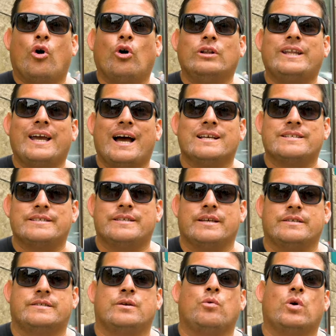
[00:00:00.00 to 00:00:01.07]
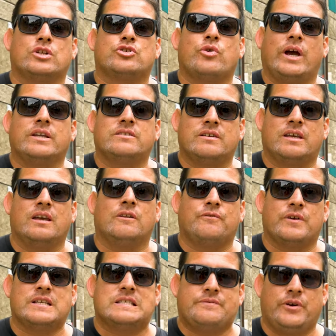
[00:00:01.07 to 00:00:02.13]
All the assassins that were trying to kill
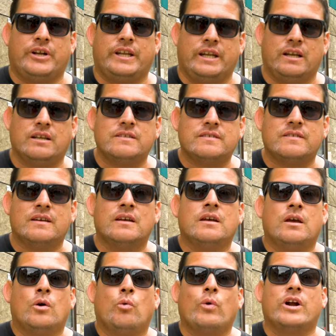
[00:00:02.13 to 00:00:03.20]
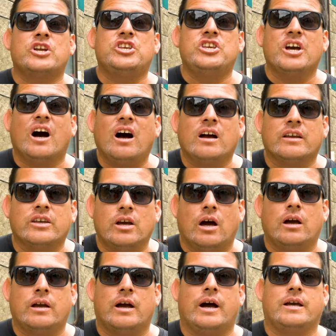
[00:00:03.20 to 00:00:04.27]
Franz Ferdinand were young,
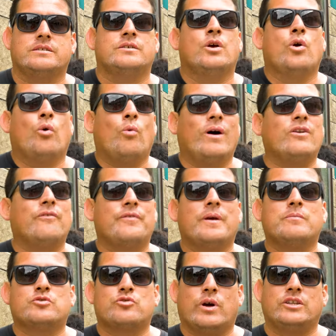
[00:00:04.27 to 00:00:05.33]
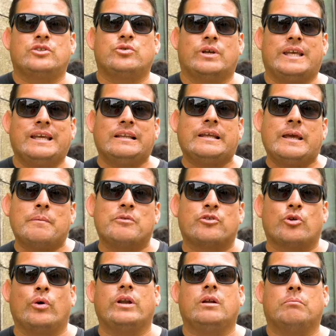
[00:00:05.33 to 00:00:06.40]
young guys. One of them tried to kill him
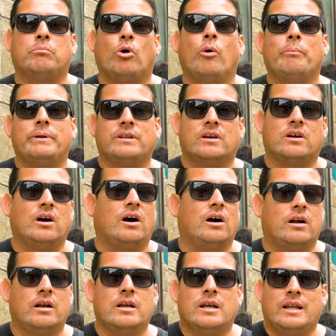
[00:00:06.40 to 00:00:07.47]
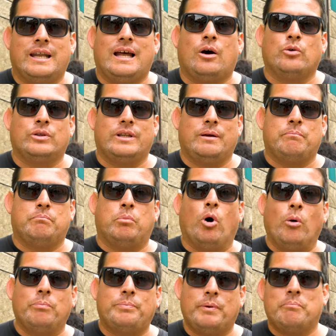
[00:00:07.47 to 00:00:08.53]
throwing a bomb in the car. Now the
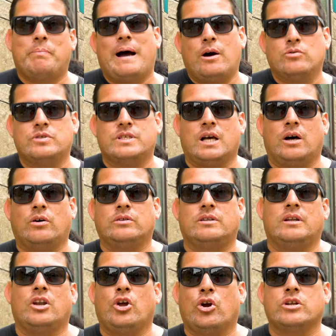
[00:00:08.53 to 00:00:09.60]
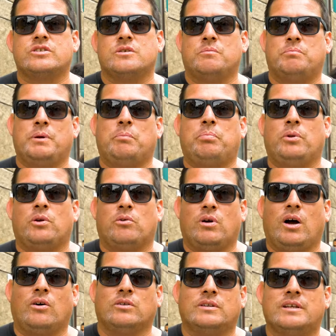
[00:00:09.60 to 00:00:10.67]
bomb bounced out and hurt some people
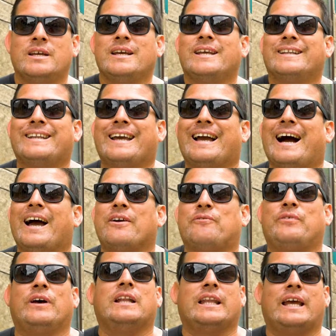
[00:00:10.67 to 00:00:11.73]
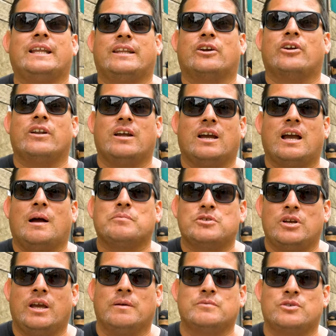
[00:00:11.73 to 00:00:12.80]
around. The guy felt like they're gonna
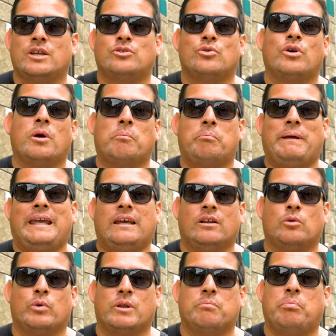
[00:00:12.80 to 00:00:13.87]
capture him, so he took a pill with